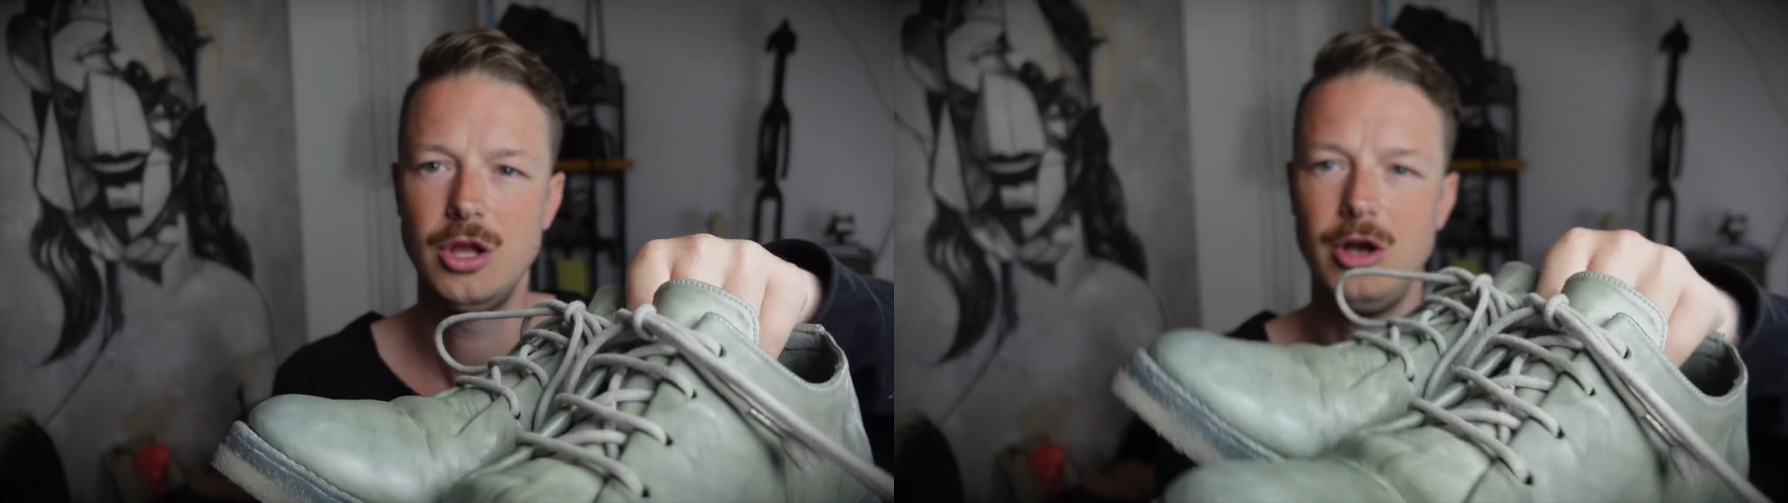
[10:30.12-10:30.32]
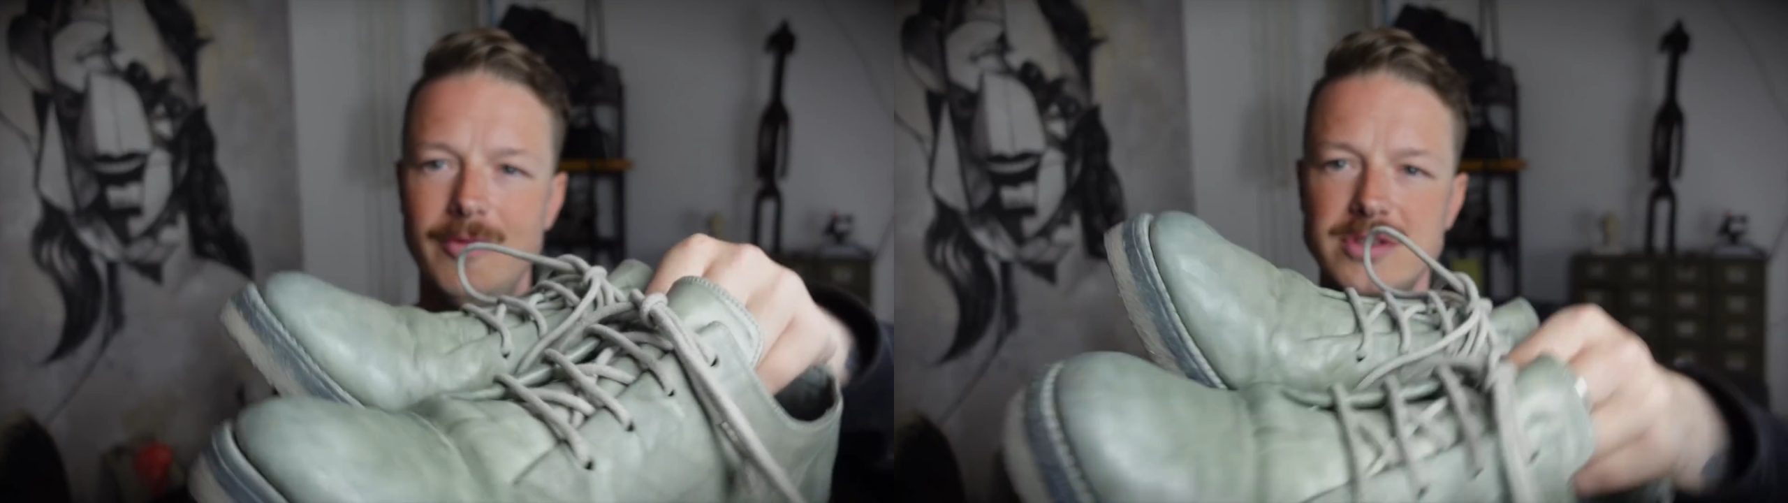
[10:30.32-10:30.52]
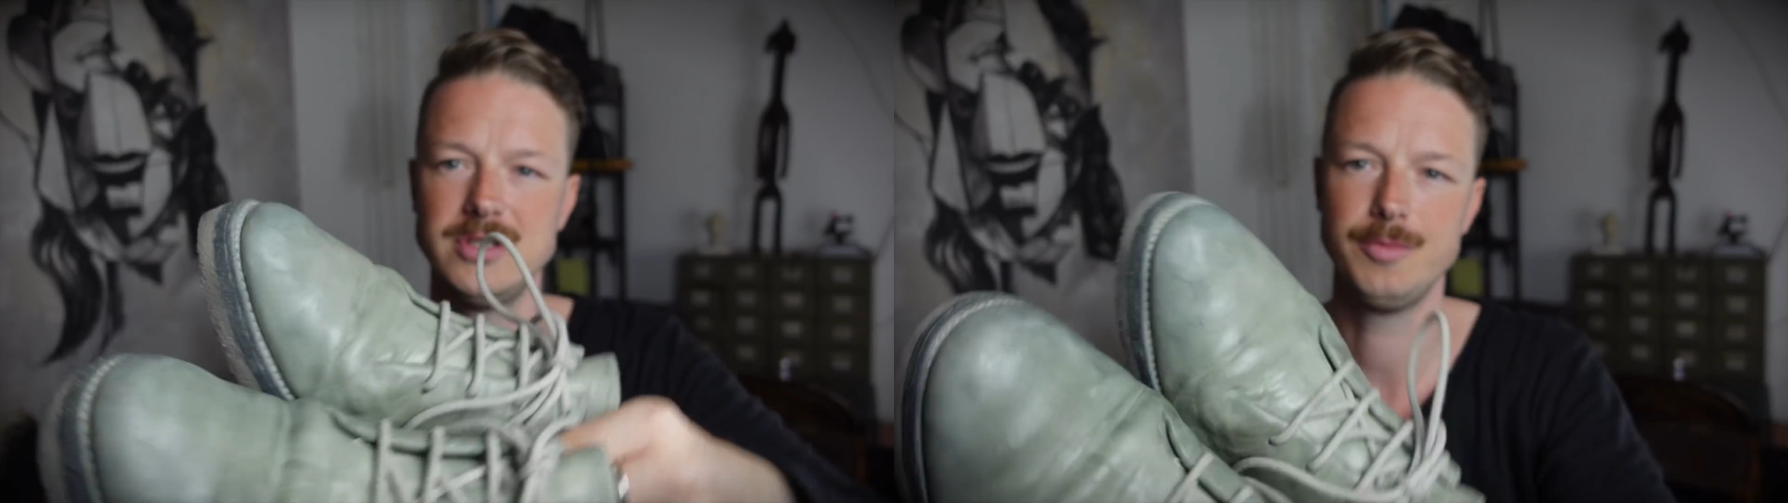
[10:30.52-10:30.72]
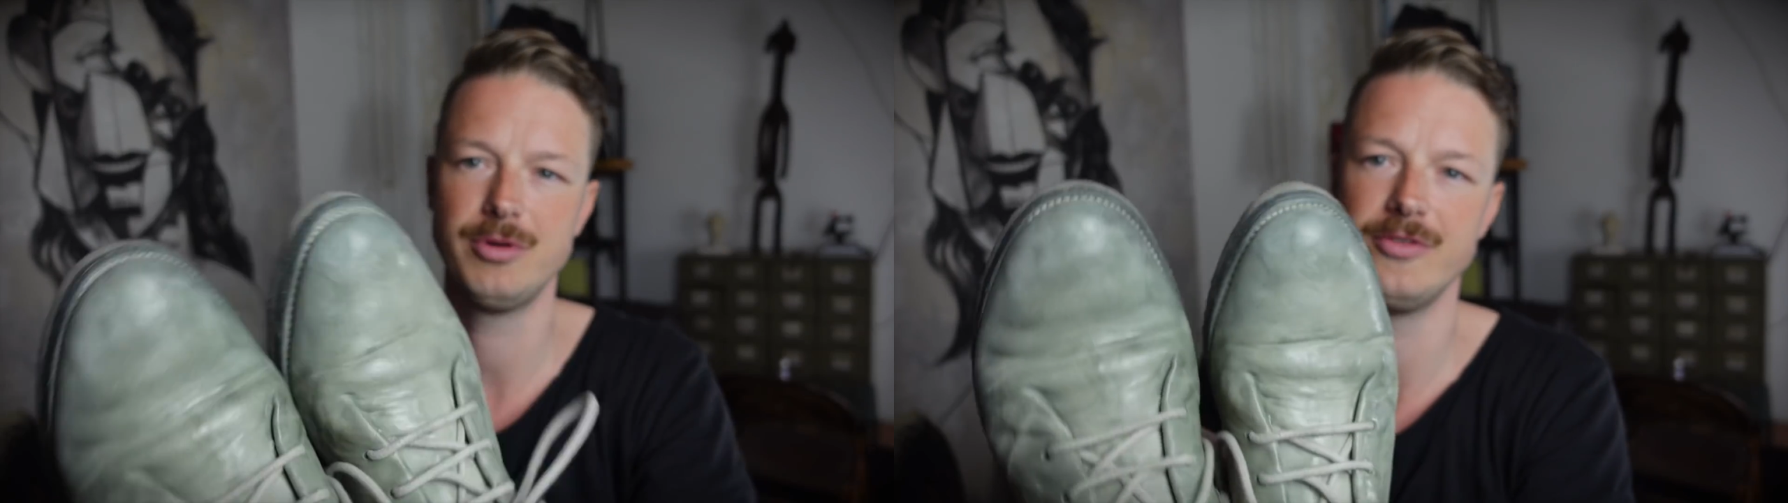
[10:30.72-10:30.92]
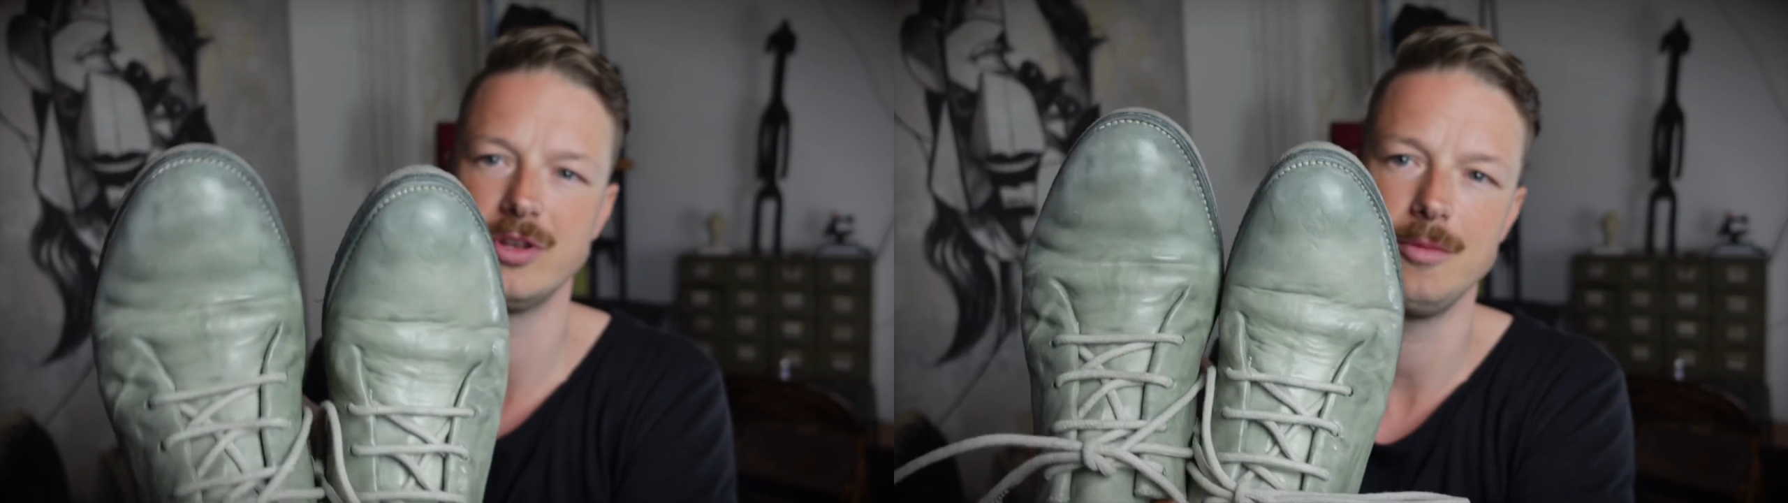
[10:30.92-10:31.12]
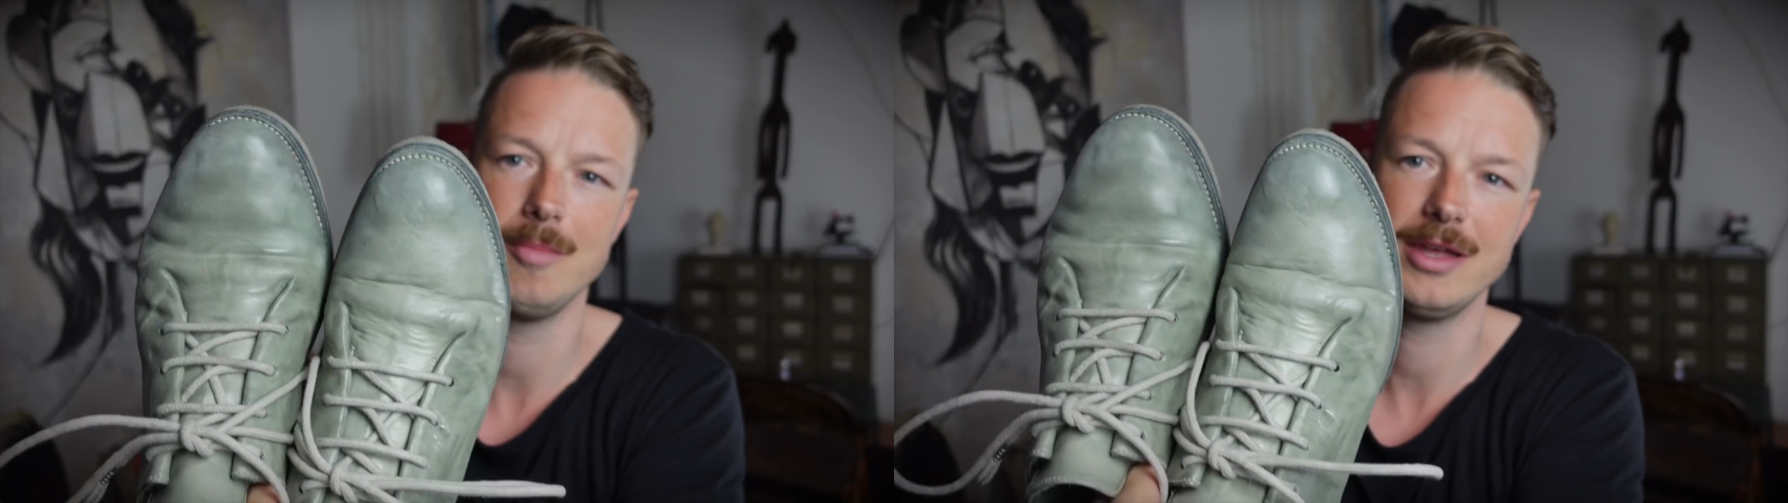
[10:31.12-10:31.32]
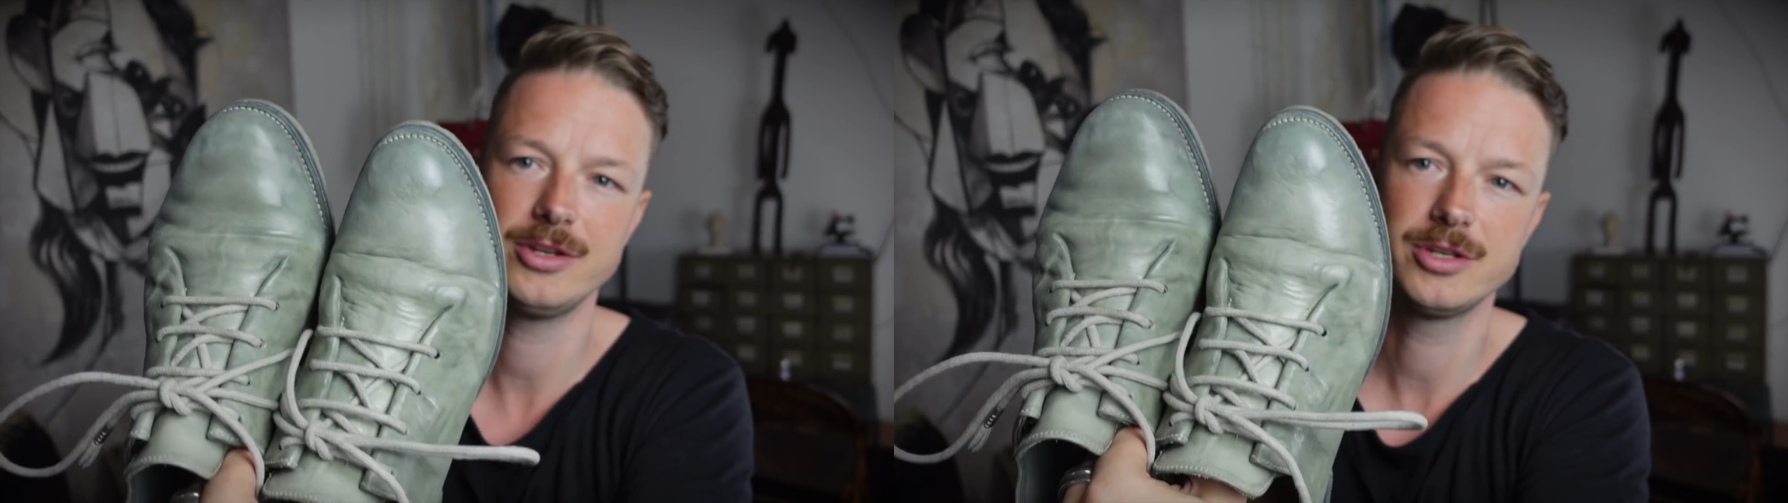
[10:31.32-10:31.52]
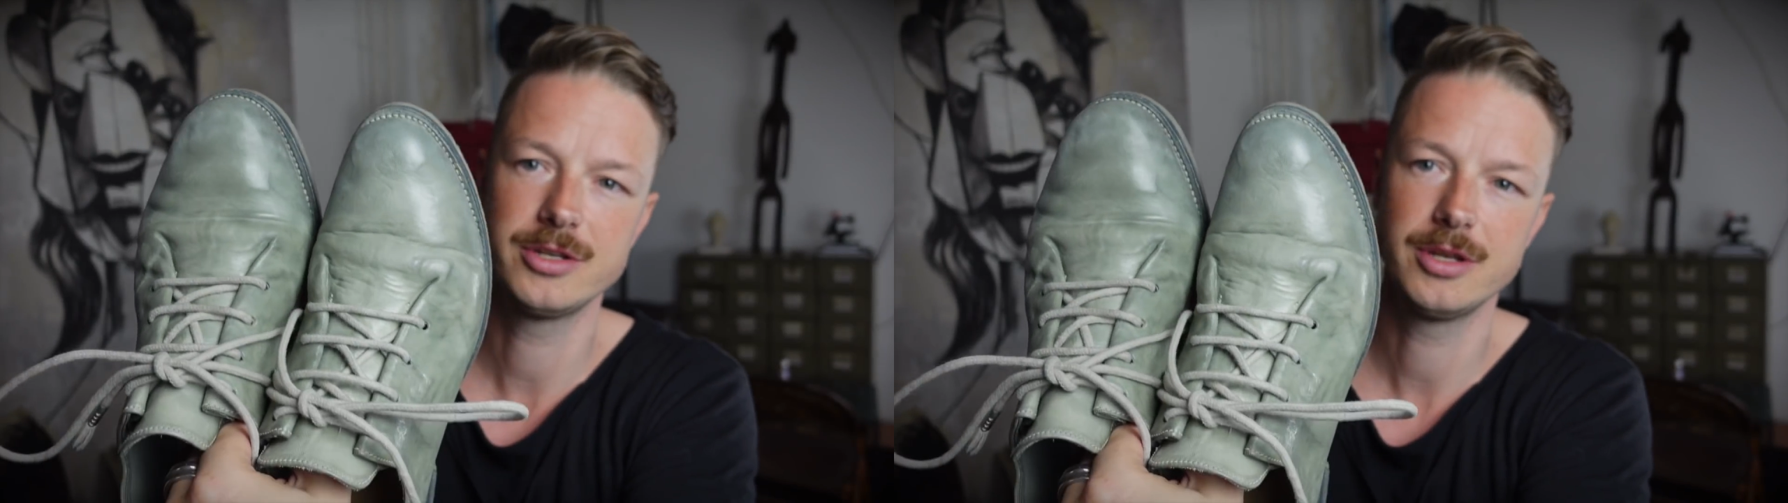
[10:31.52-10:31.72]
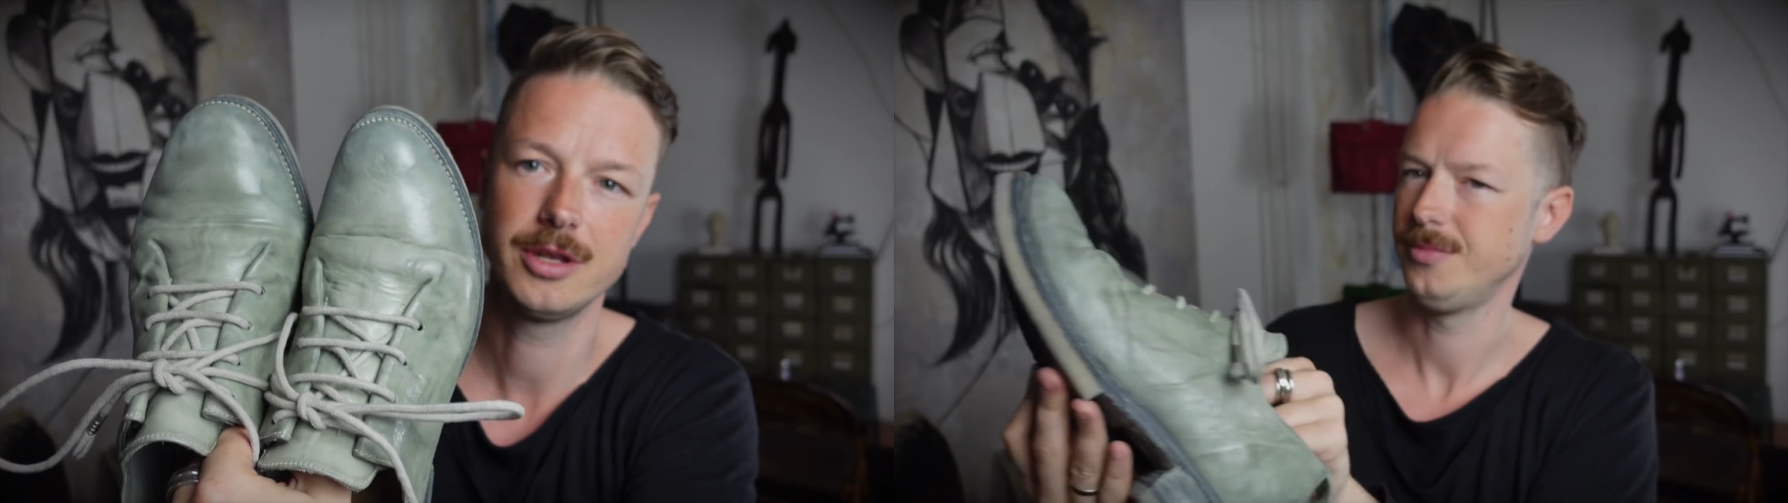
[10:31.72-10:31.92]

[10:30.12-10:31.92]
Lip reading: obviously perfectly matched.